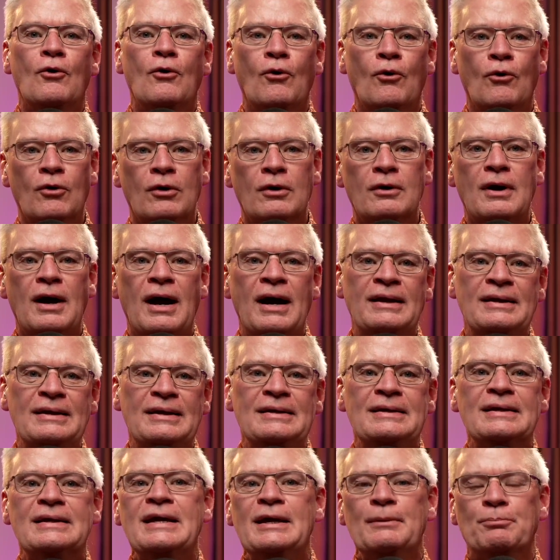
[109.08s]
or I
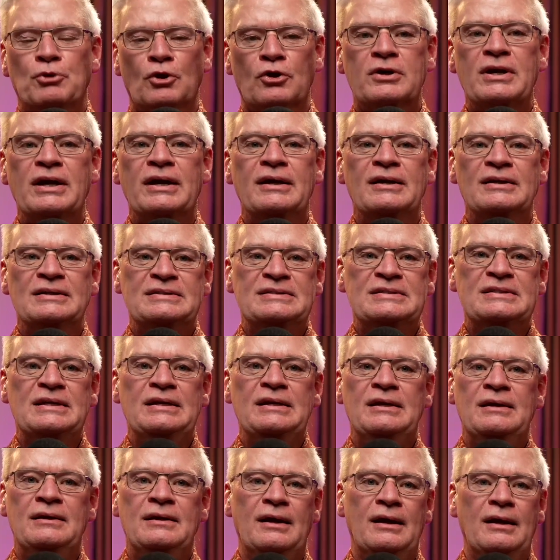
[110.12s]
need to keep looking and
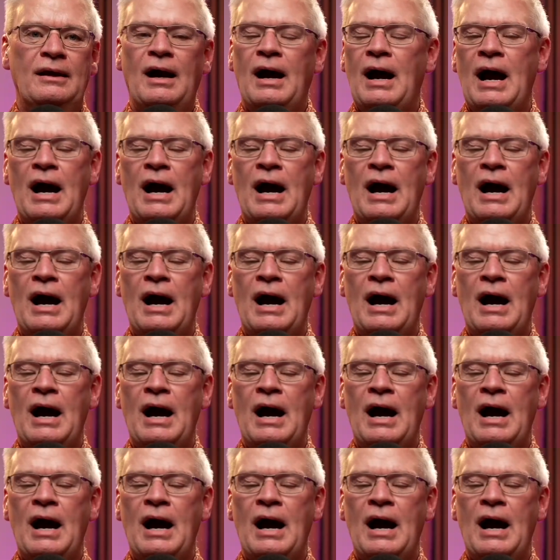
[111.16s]
see